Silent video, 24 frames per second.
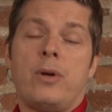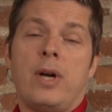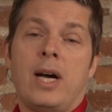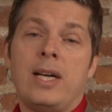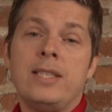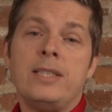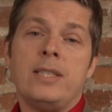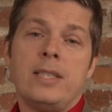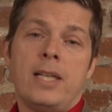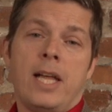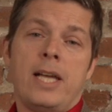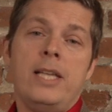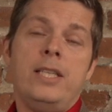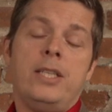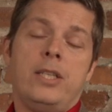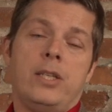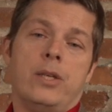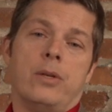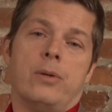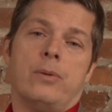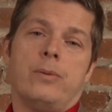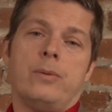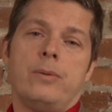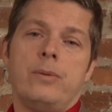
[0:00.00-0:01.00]
are
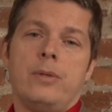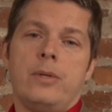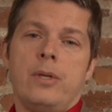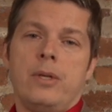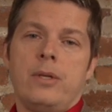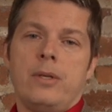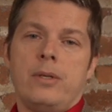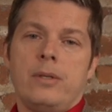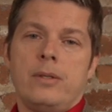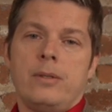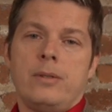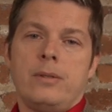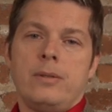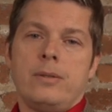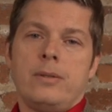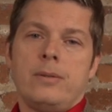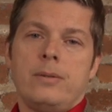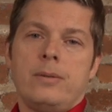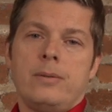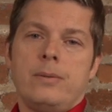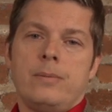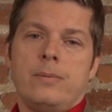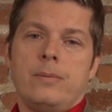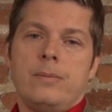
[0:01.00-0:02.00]
unlike you.
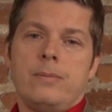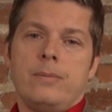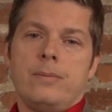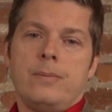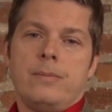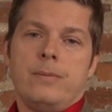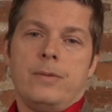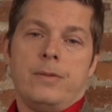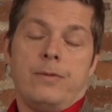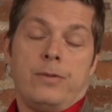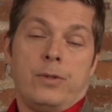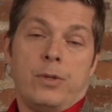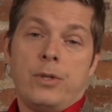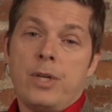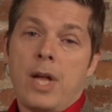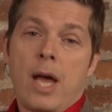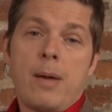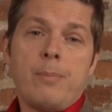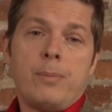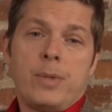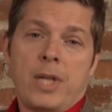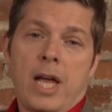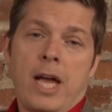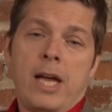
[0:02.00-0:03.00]
If you're
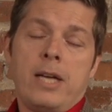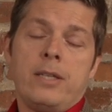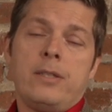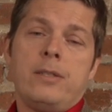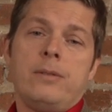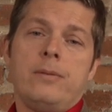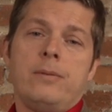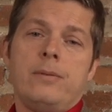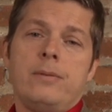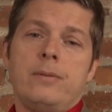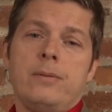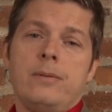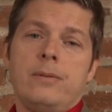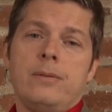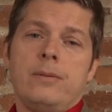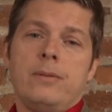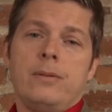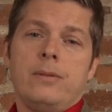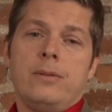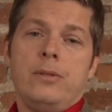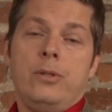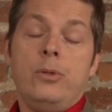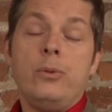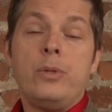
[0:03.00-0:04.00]
not black,
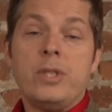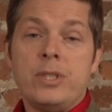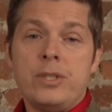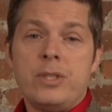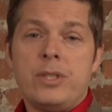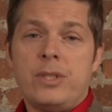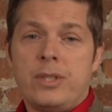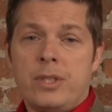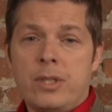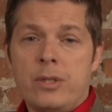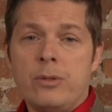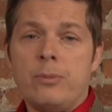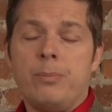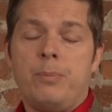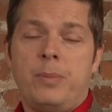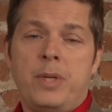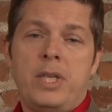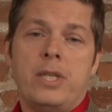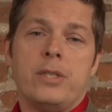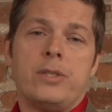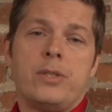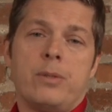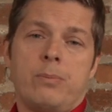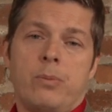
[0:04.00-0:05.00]
you can still
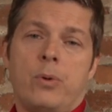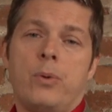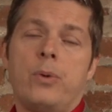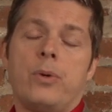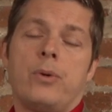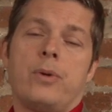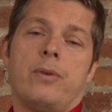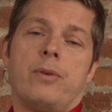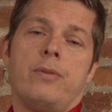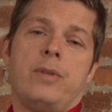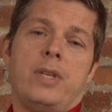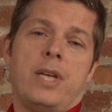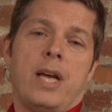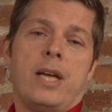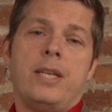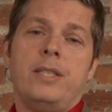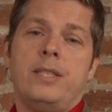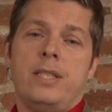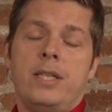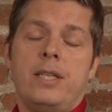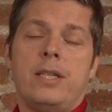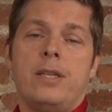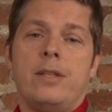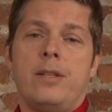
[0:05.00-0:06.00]
be a supporter of the
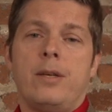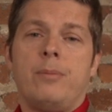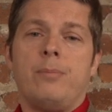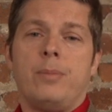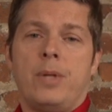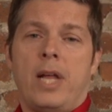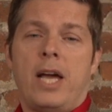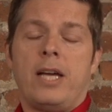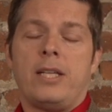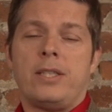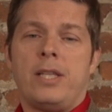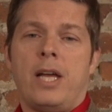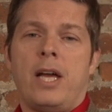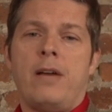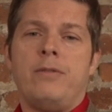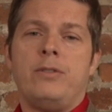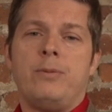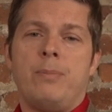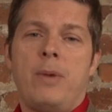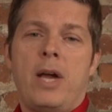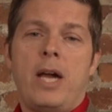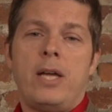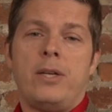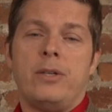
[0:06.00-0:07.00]
idea that Black
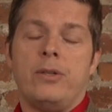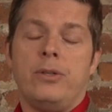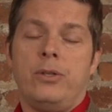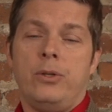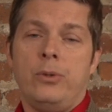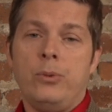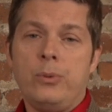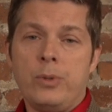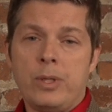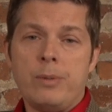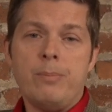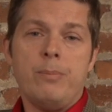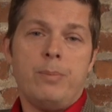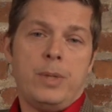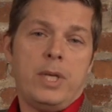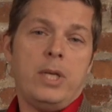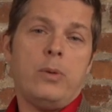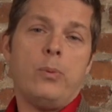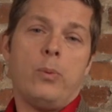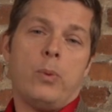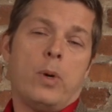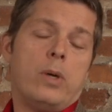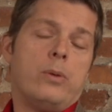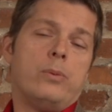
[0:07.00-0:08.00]
Lives Matter. You can
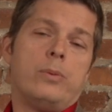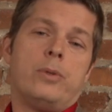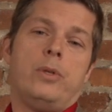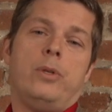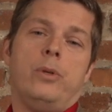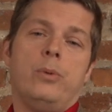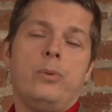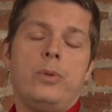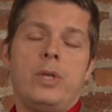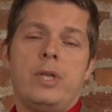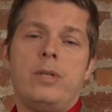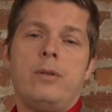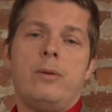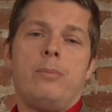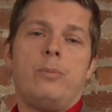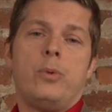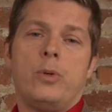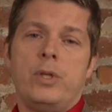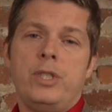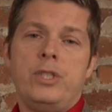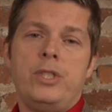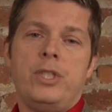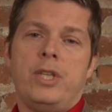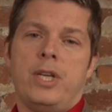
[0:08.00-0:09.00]
be woke. You can
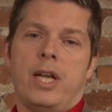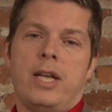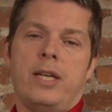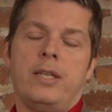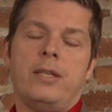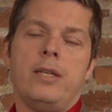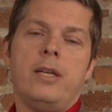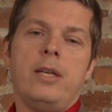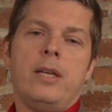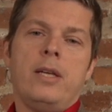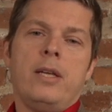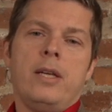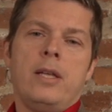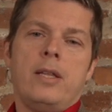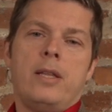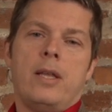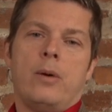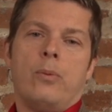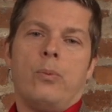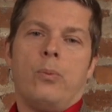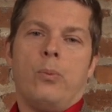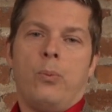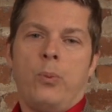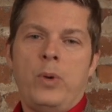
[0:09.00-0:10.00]
appreciate
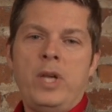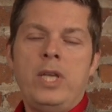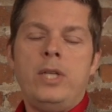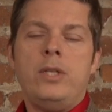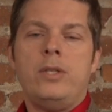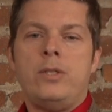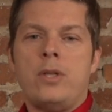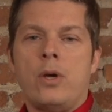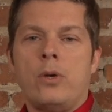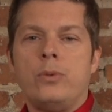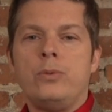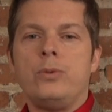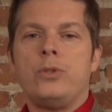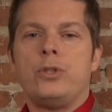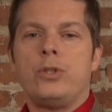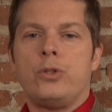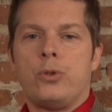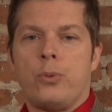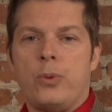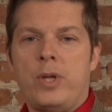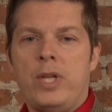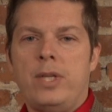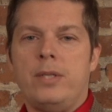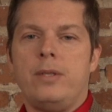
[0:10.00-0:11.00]
that we don't
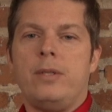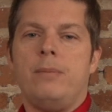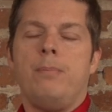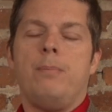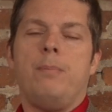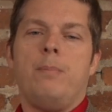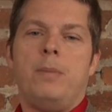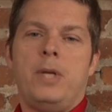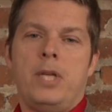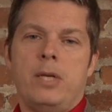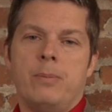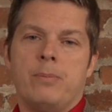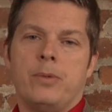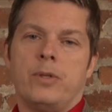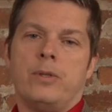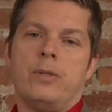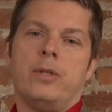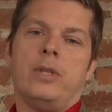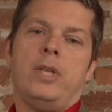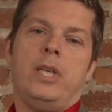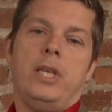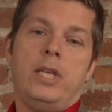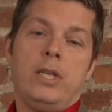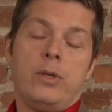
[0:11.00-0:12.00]
treat
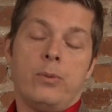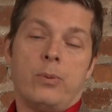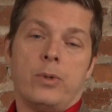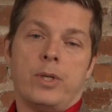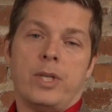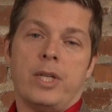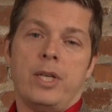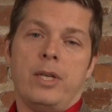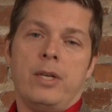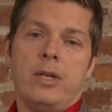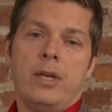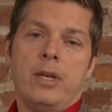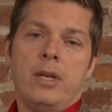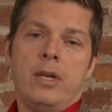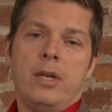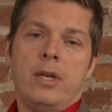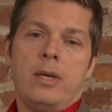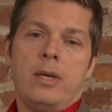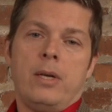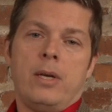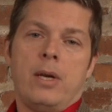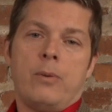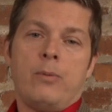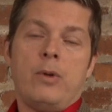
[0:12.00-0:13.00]
people equally,
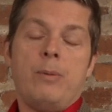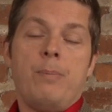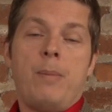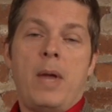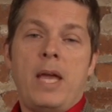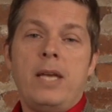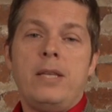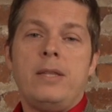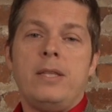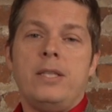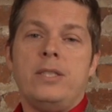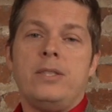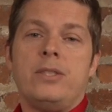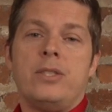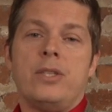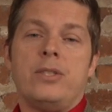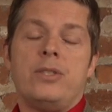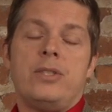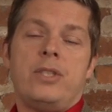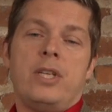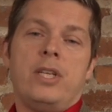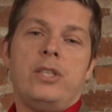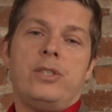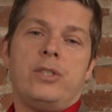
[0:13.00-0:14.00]
and we make these
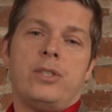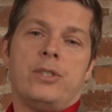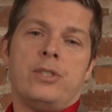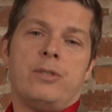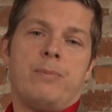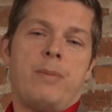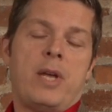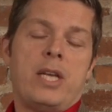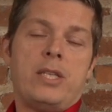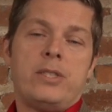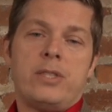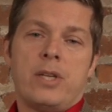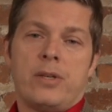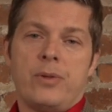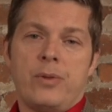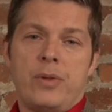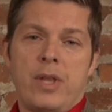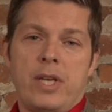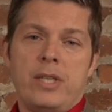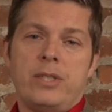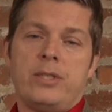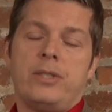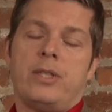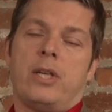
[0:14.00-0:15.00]
distinctions based on
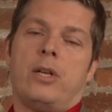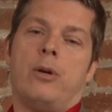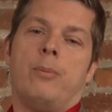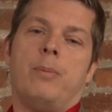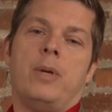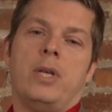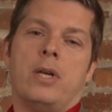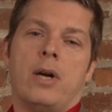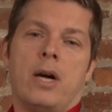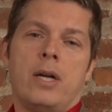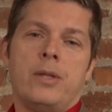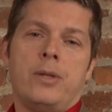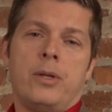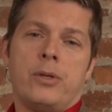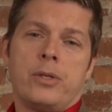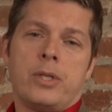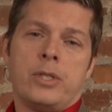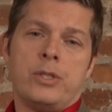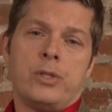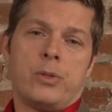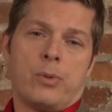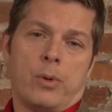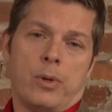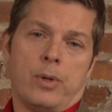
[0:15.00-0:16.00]
things that are beyond their
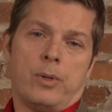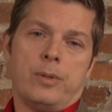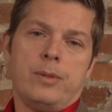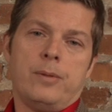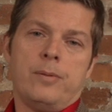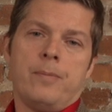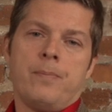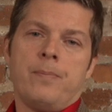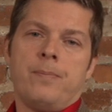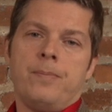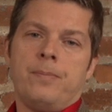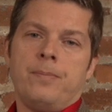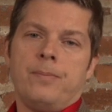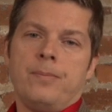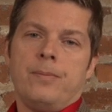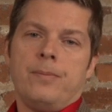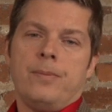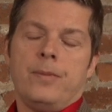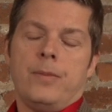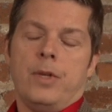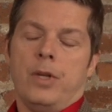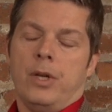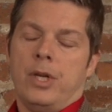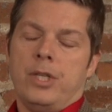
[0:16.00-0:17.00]
control.
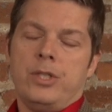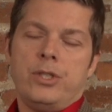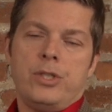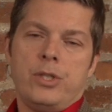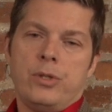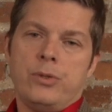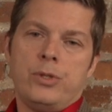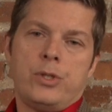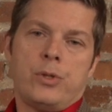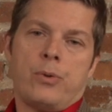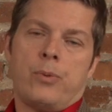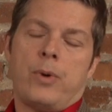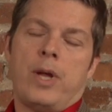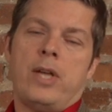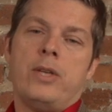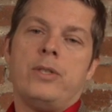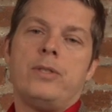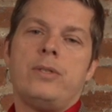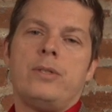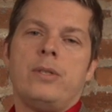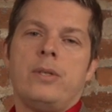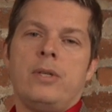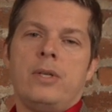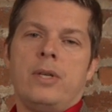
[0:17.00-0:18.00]
You didn't choose your
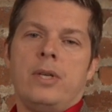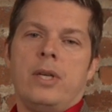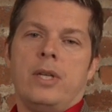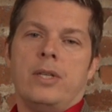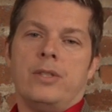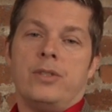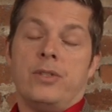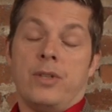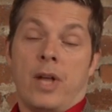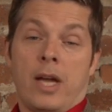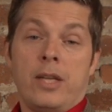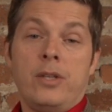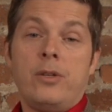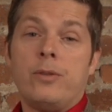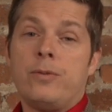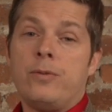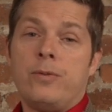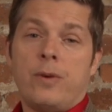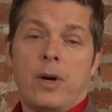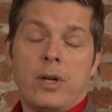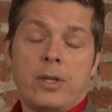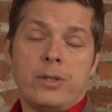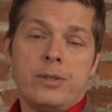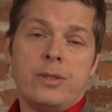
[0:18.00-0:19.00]
race. It's not your
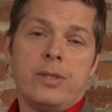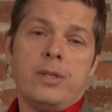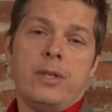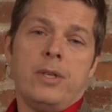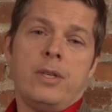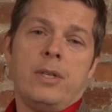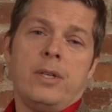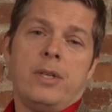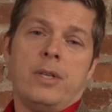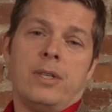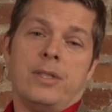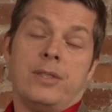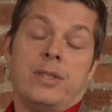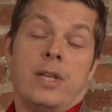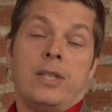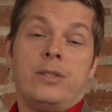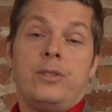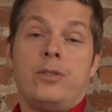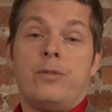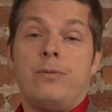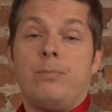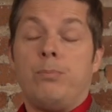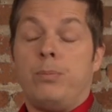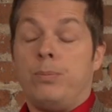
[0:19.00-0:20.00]
fault. It's
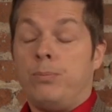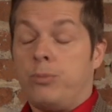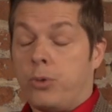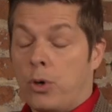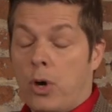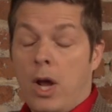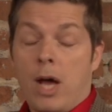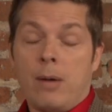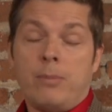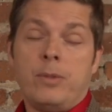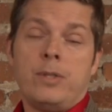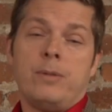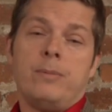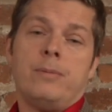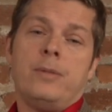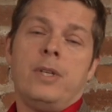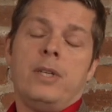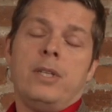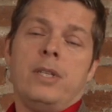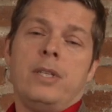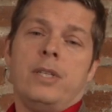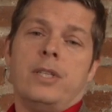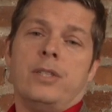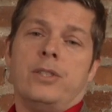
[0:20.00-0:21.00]
not your problem.
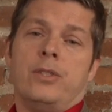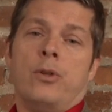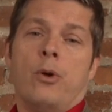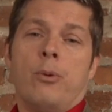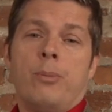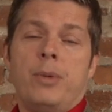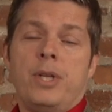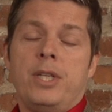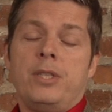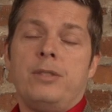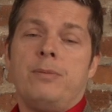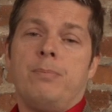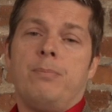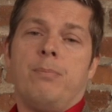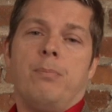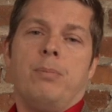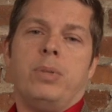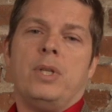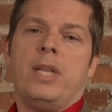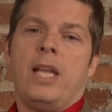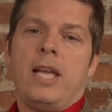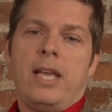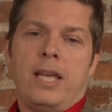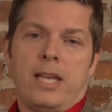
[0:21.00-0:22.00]
It's nobody's
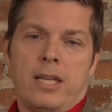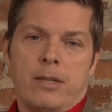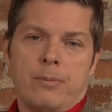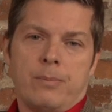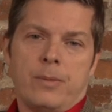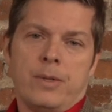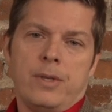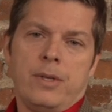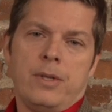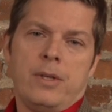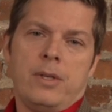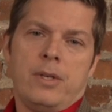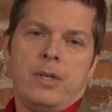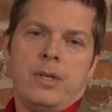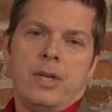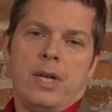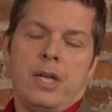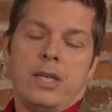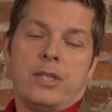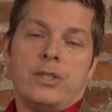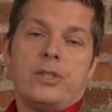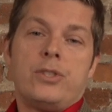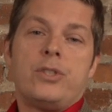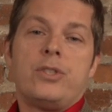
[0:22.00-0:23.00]
blame.
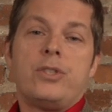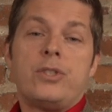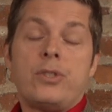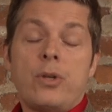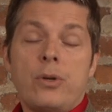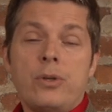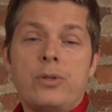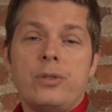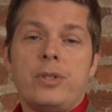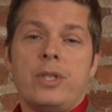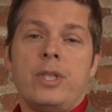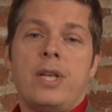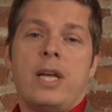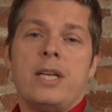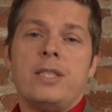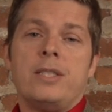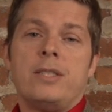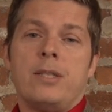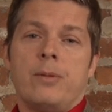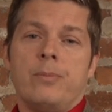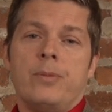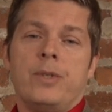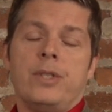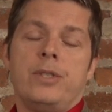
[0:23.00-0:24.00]
And it's certainly not
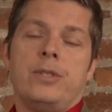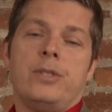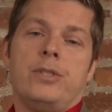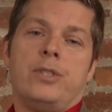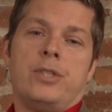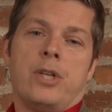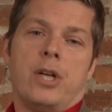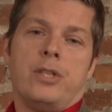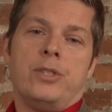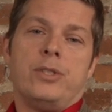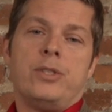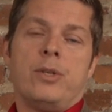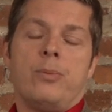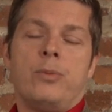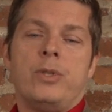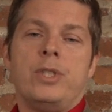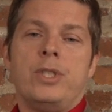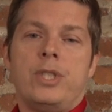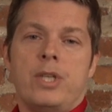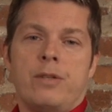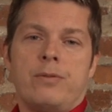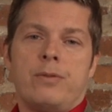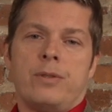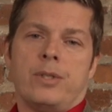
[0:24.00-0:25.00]
something to judge
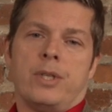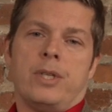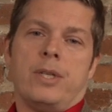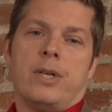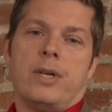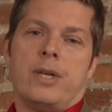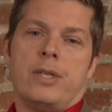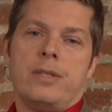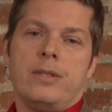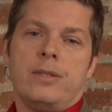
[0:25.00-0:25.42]
someone differently on.